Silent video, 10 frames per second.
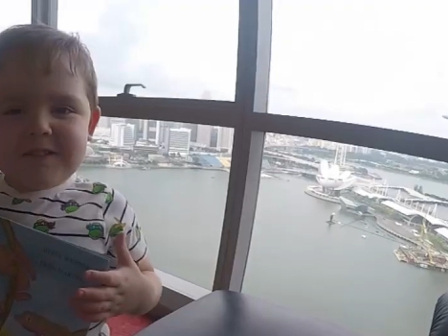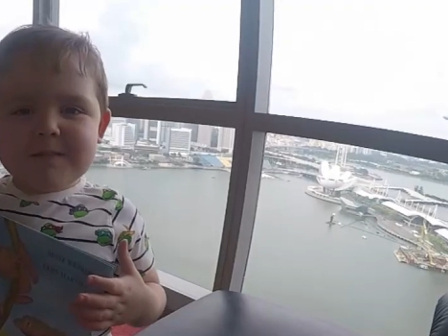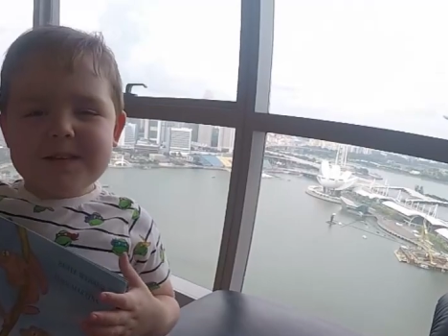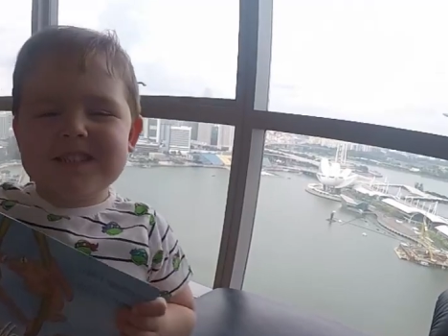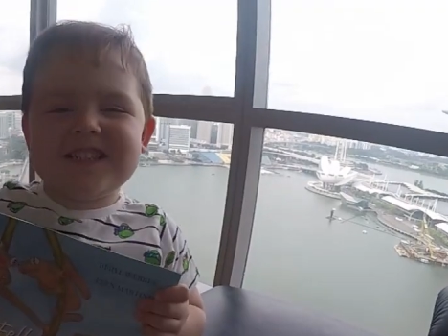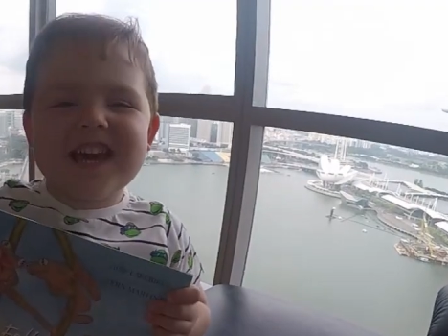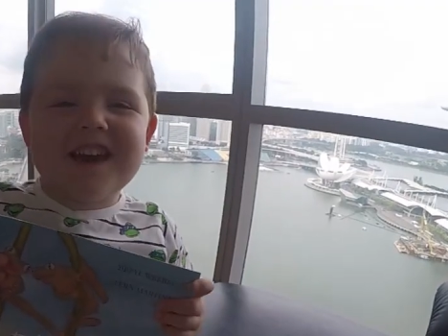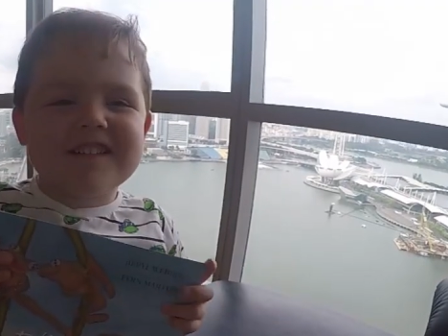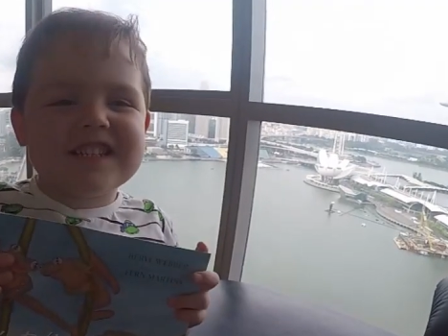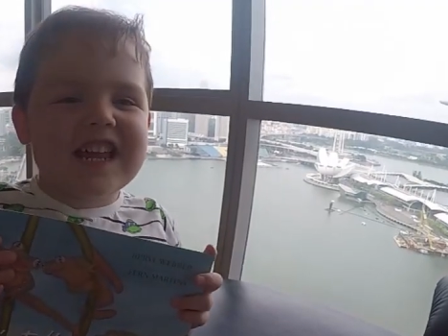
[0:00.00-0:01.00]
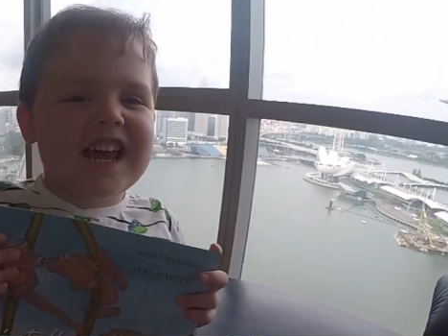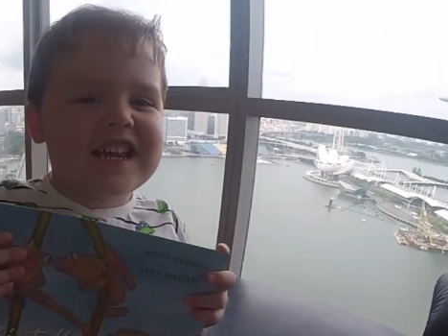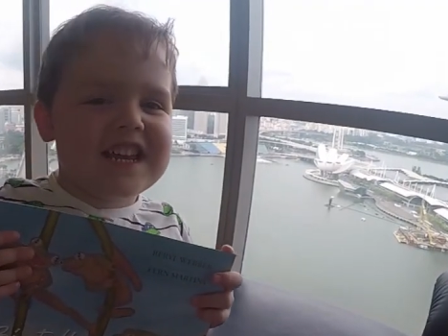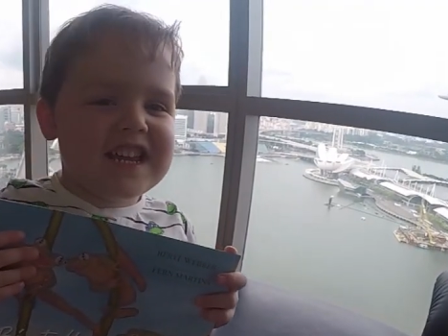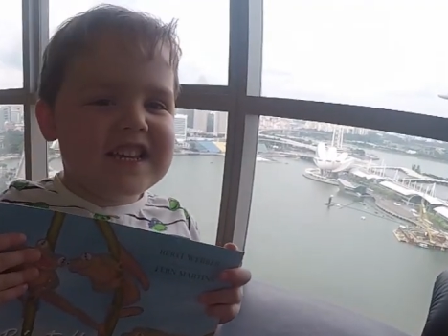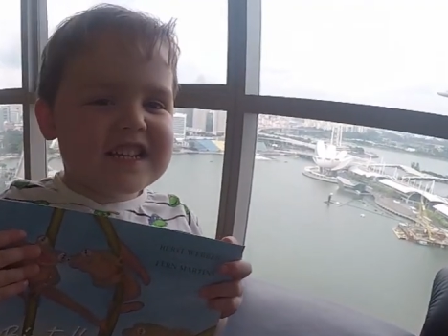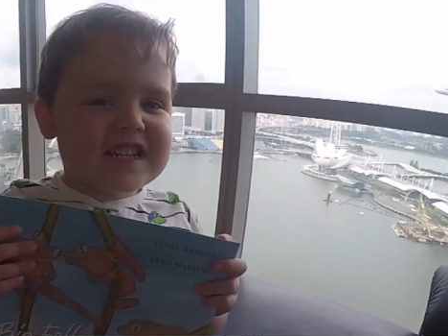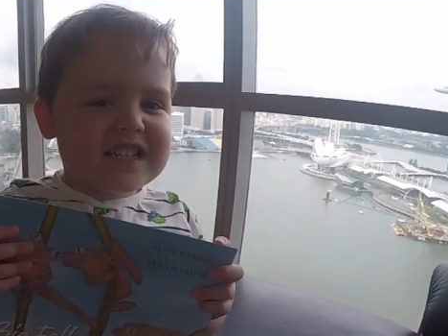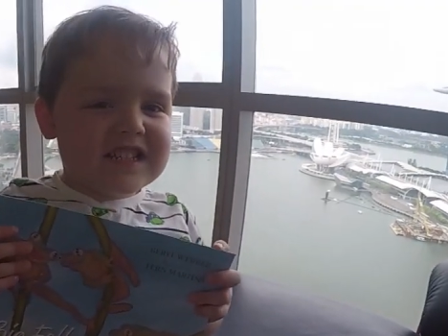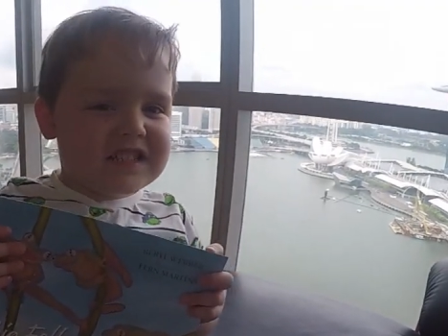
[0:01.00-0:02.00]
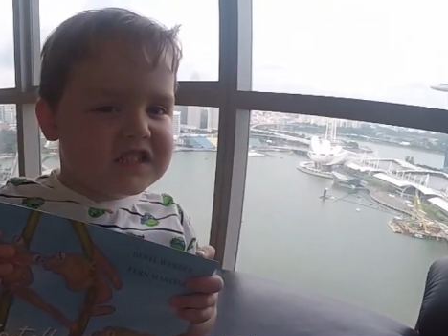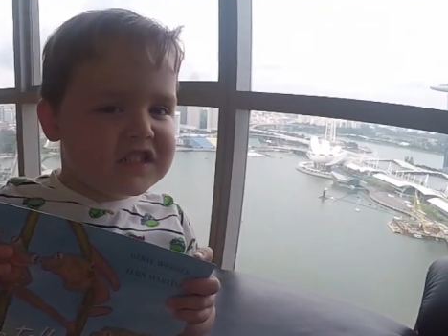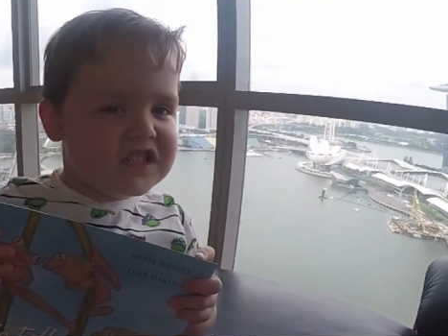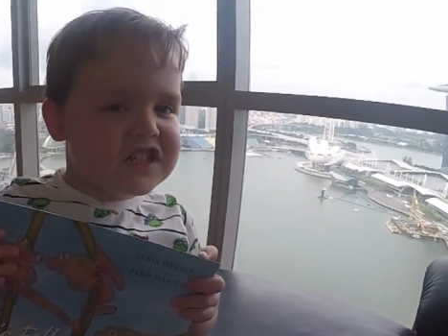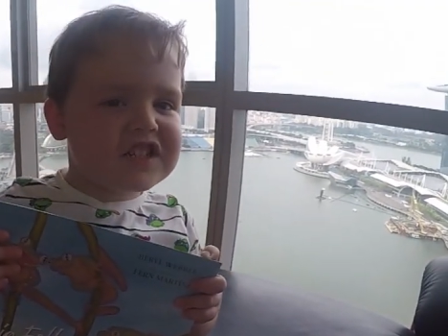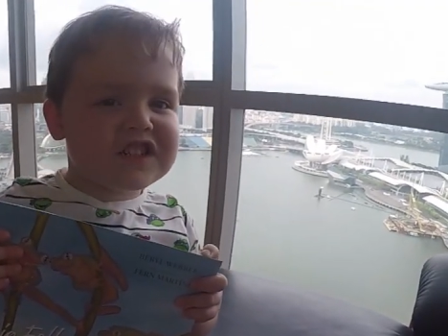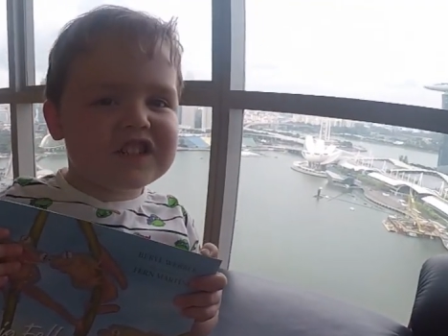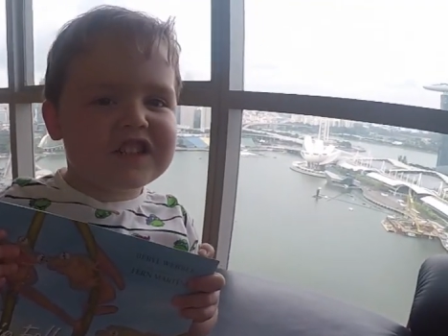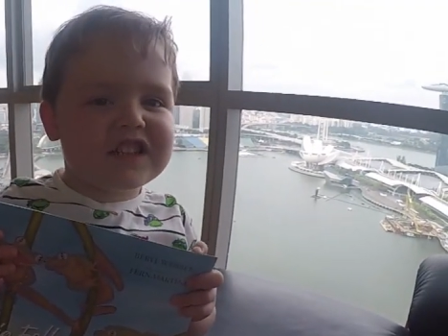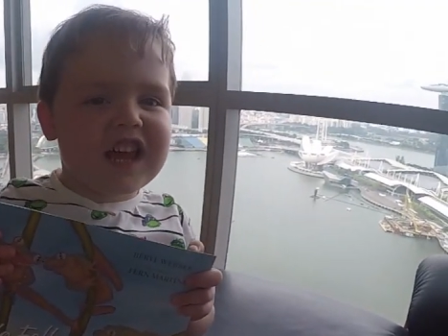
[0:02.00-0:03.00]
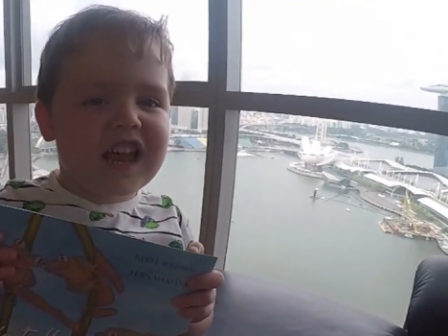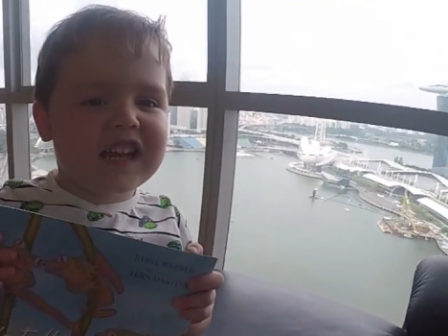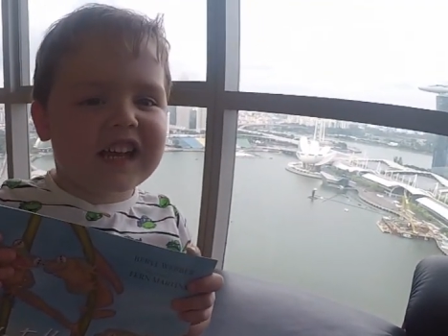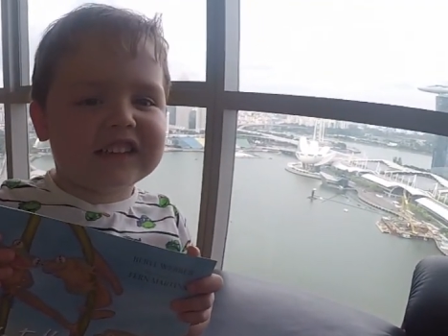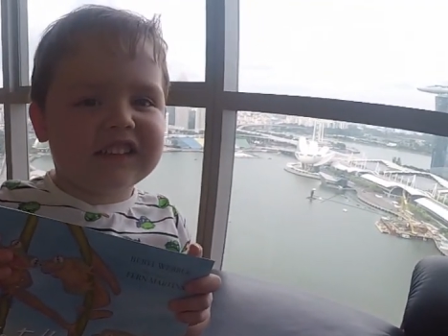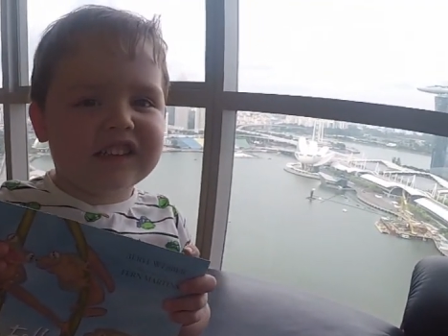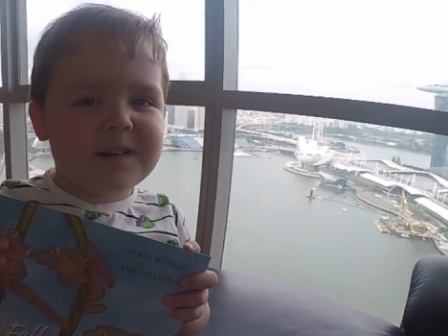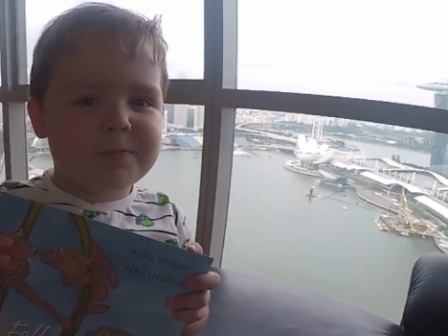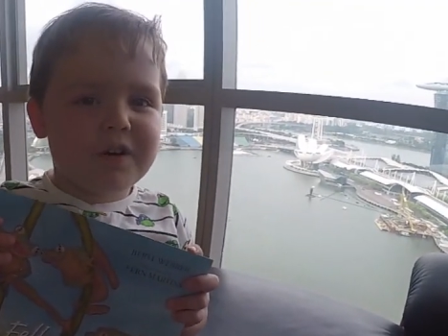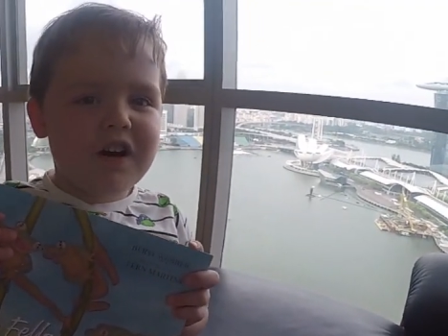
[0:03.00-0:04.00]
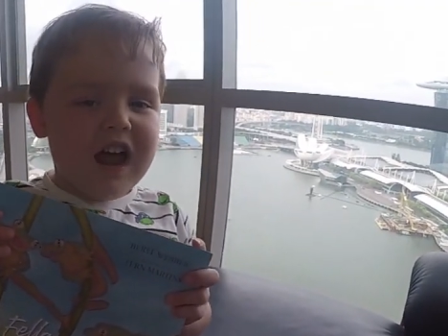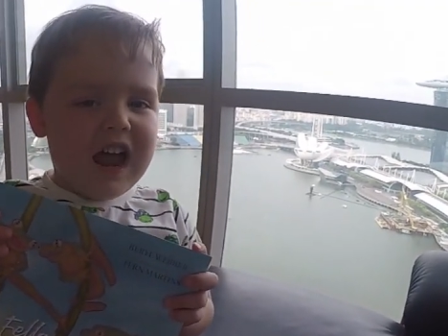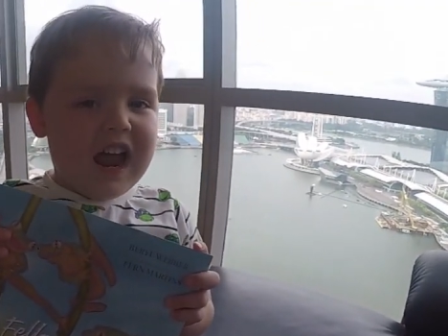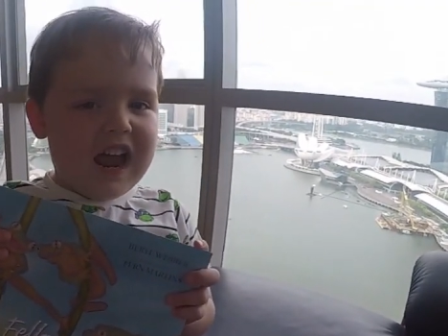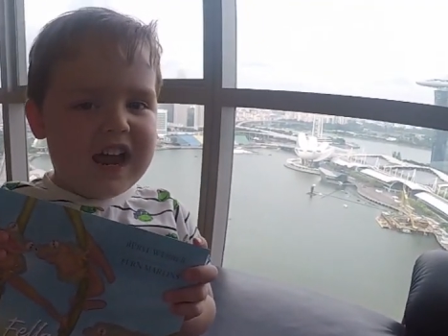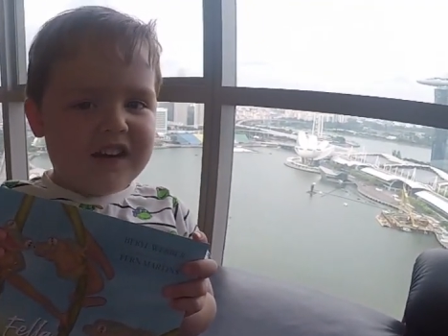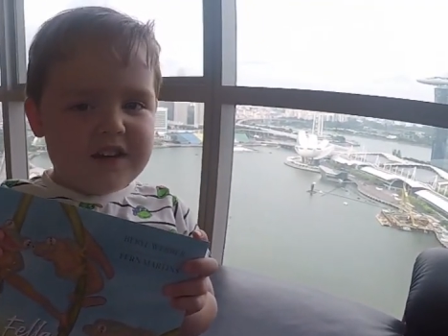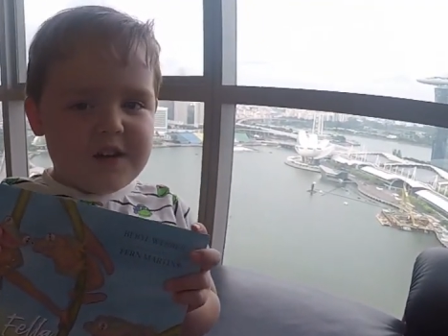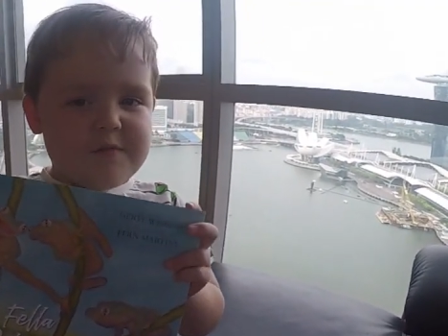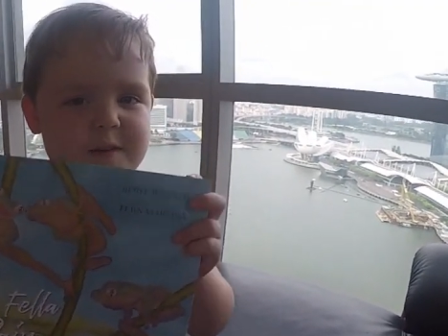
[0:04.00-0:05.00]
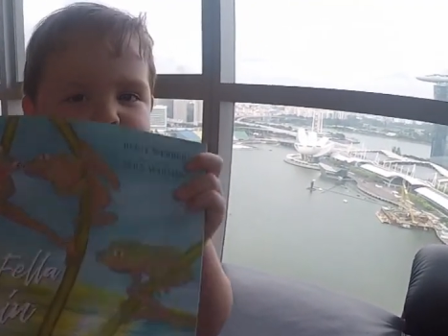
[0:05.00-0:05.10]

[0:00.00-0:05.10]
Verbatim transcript: We started a Day at Singapore and we